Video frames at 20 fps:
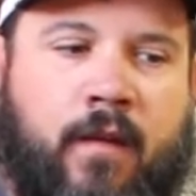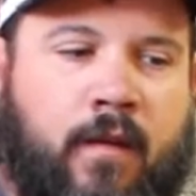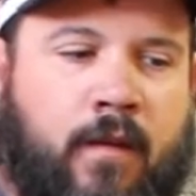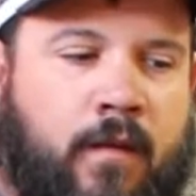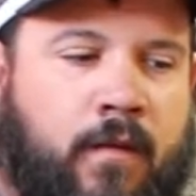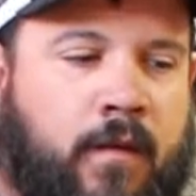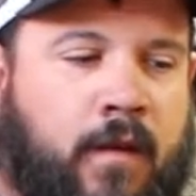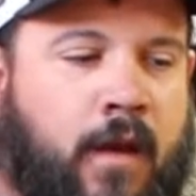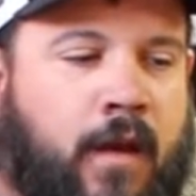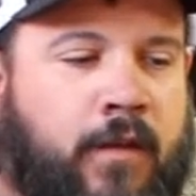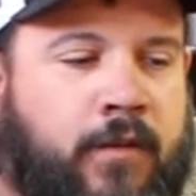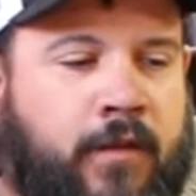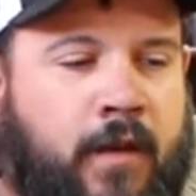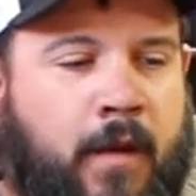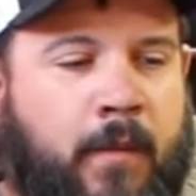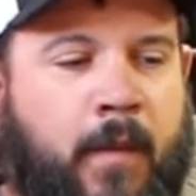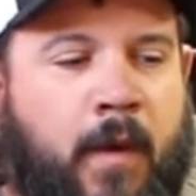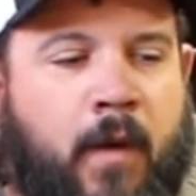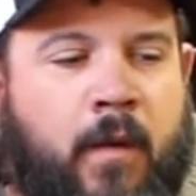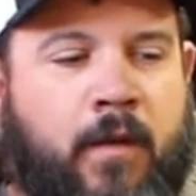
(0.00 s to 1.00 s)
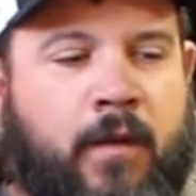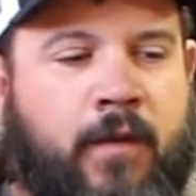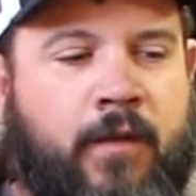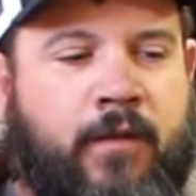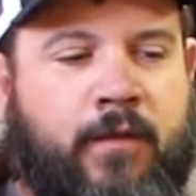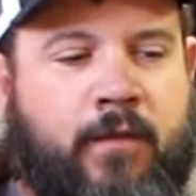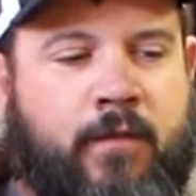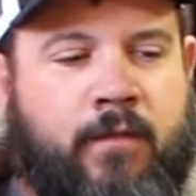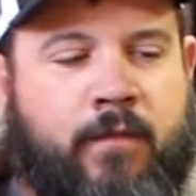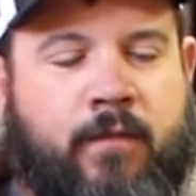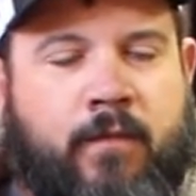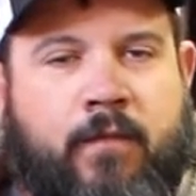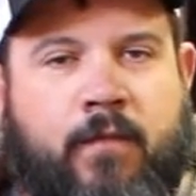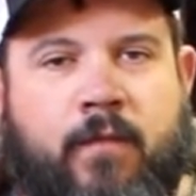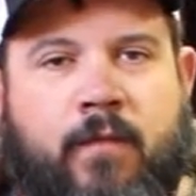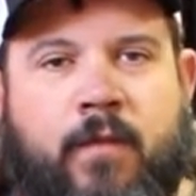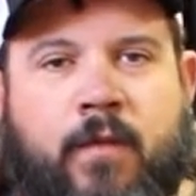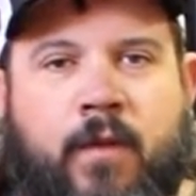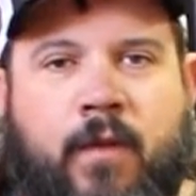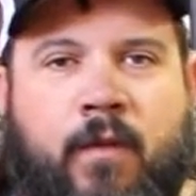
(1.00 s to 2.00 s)
Okay, so I bought this
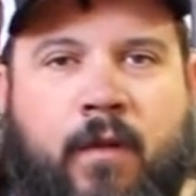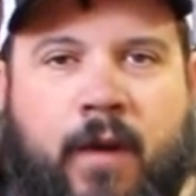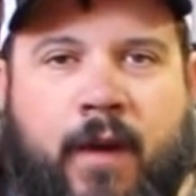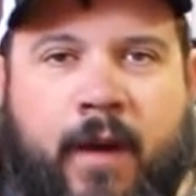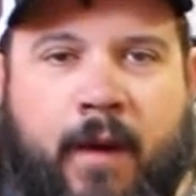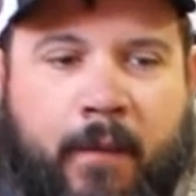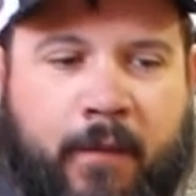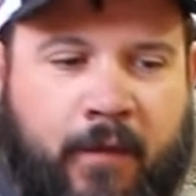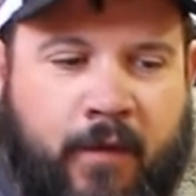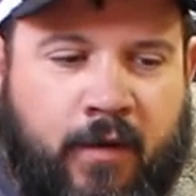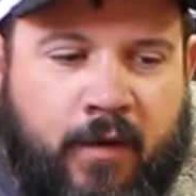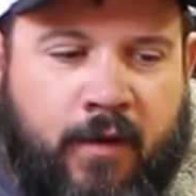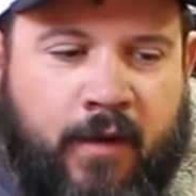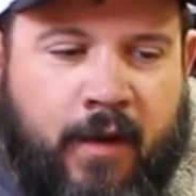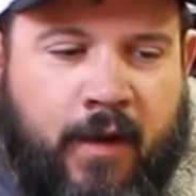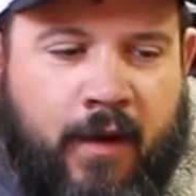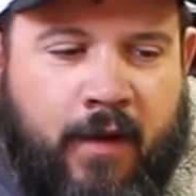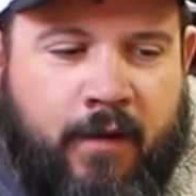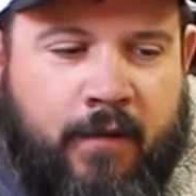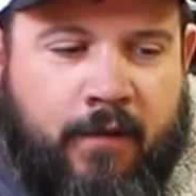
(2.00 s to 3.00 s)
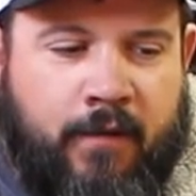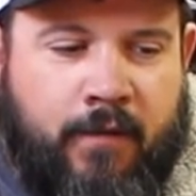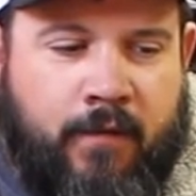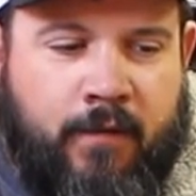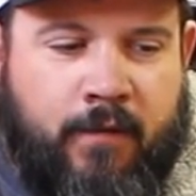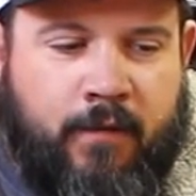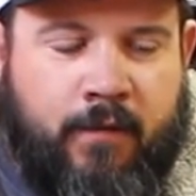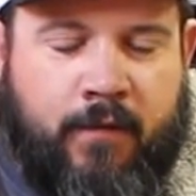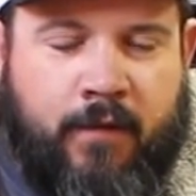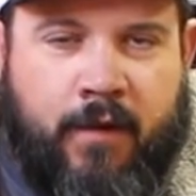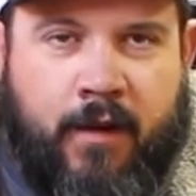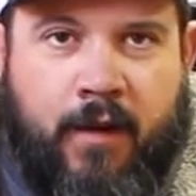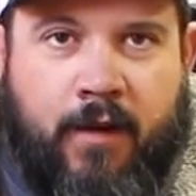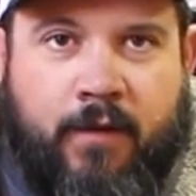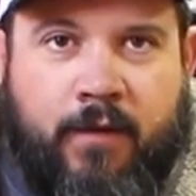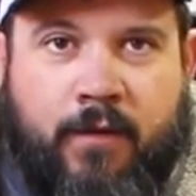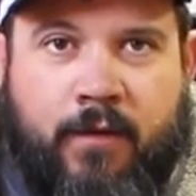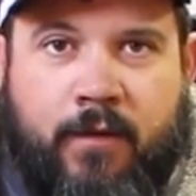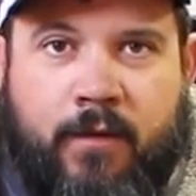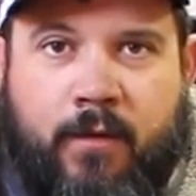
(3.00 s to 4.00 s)
little amp truck out in
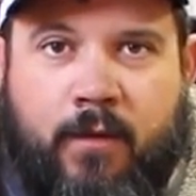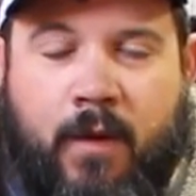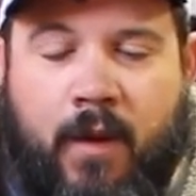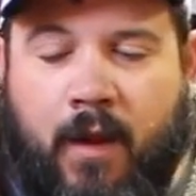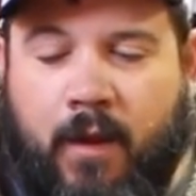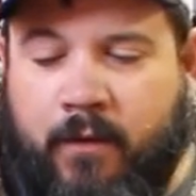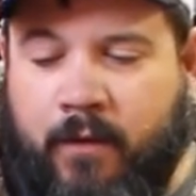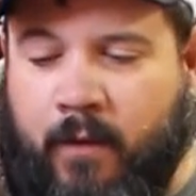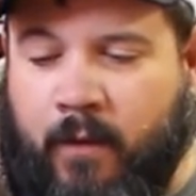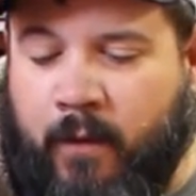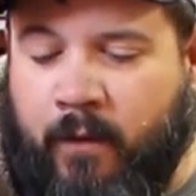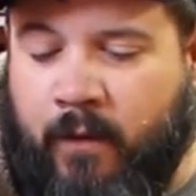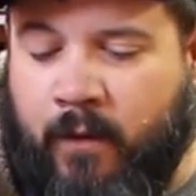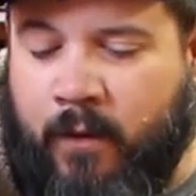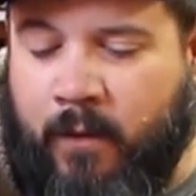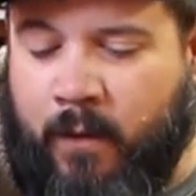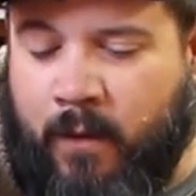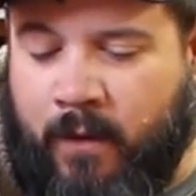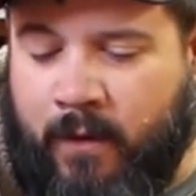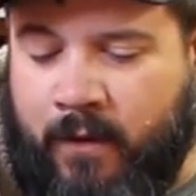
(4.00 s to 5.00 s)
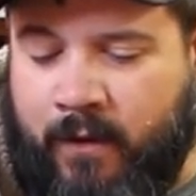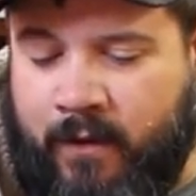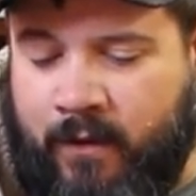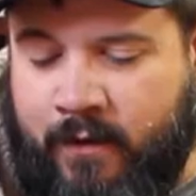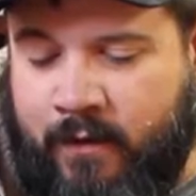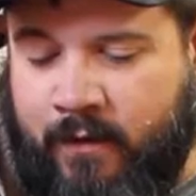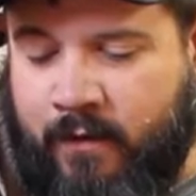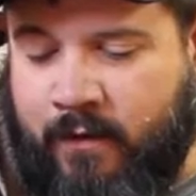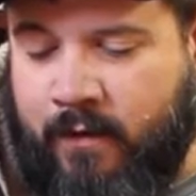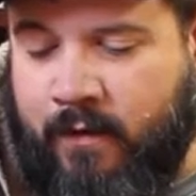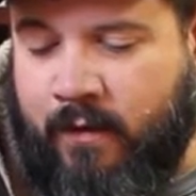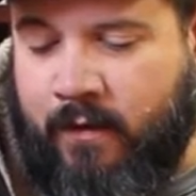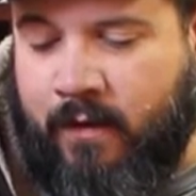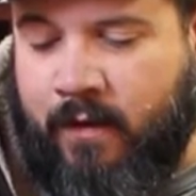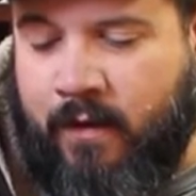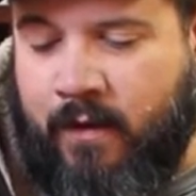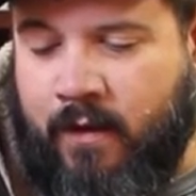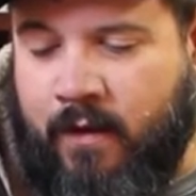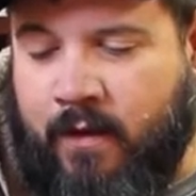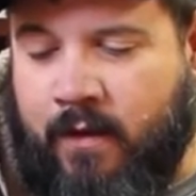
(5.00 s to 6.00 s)
Texas while I was on the road working.
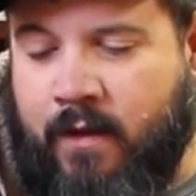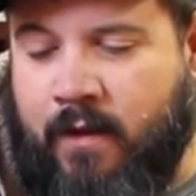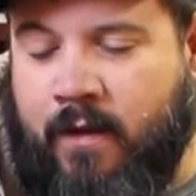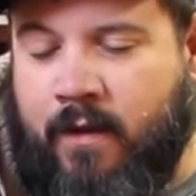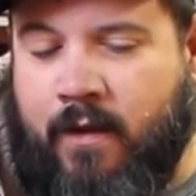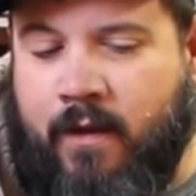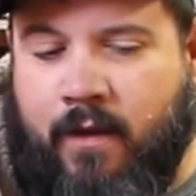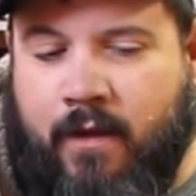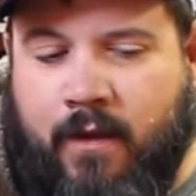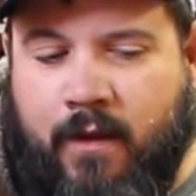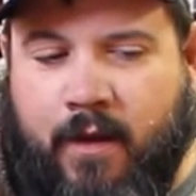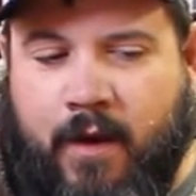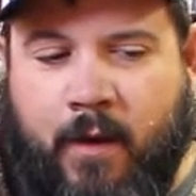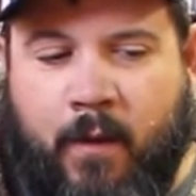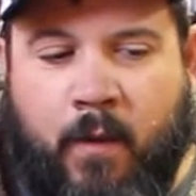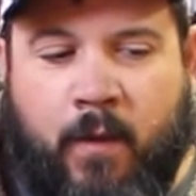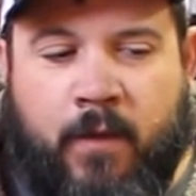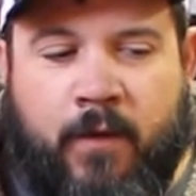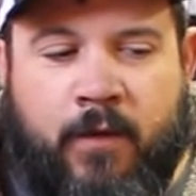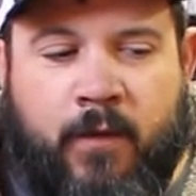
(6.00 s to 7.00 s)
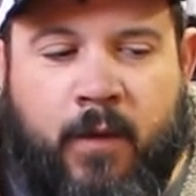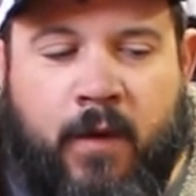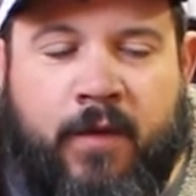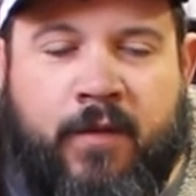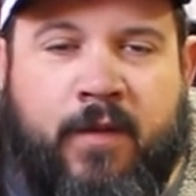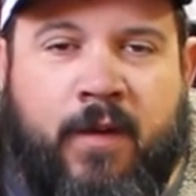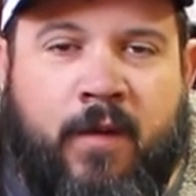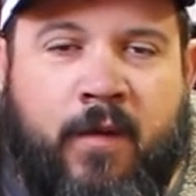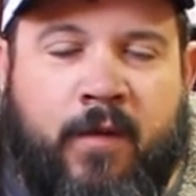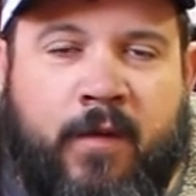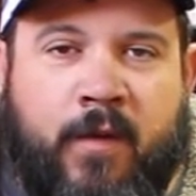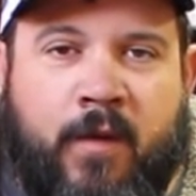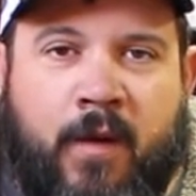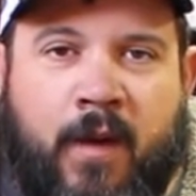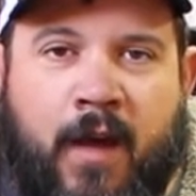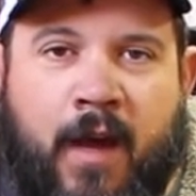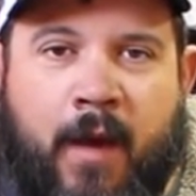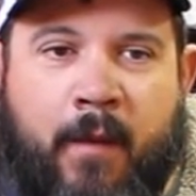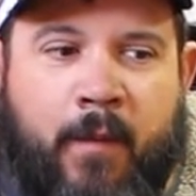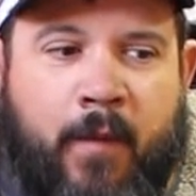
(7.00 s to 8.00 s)
And I wanted to switch over to
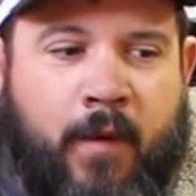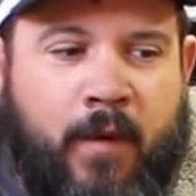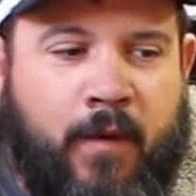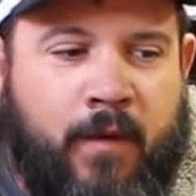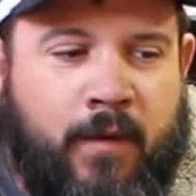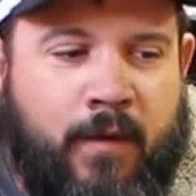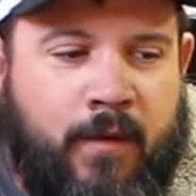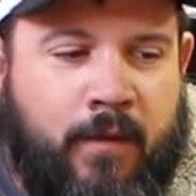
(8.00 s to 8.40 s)
a lipo